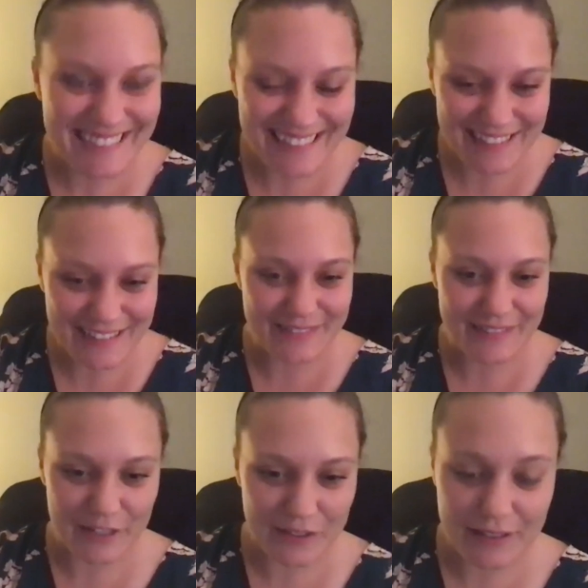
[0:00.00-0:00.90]

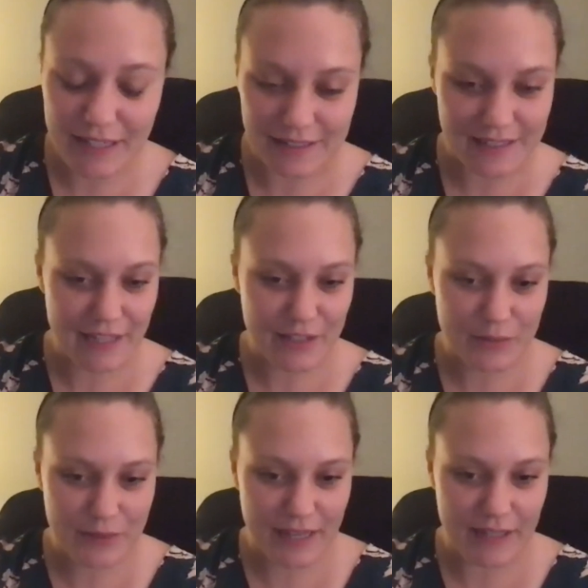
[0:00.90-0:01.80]
Thank
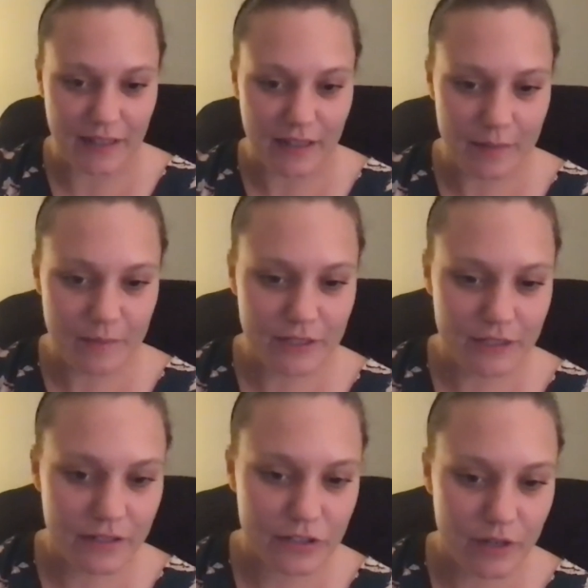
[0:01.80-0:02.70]
you again. I'm just
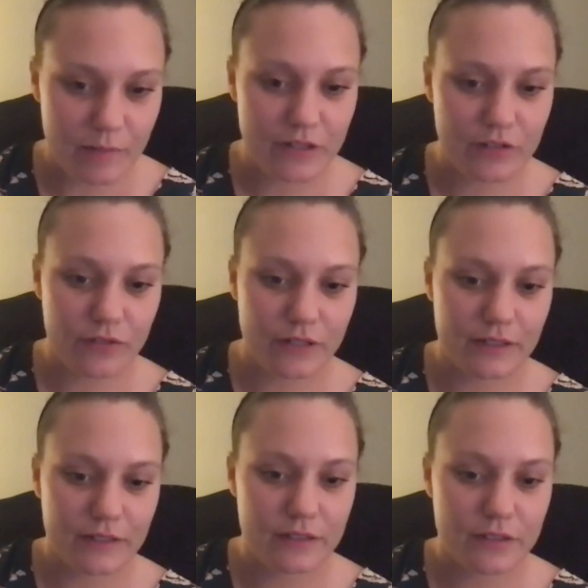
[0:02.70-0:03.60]
going to share my
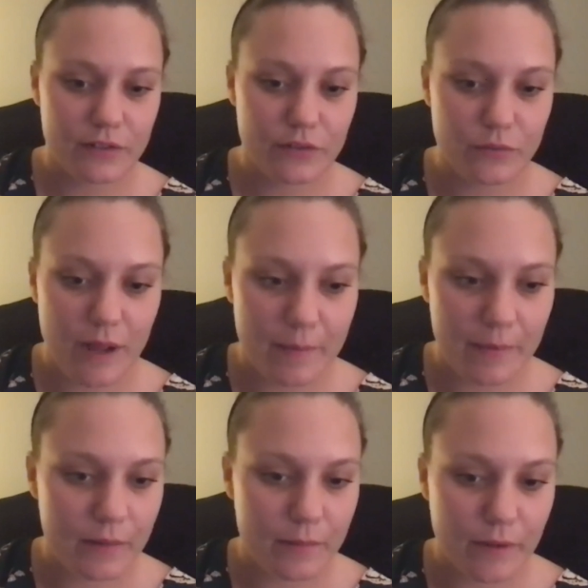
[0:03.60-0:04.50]
screen to wrap
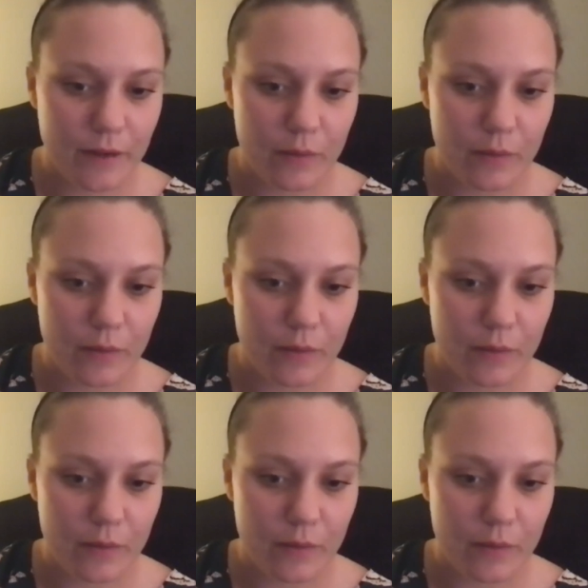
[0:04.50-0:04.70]
up.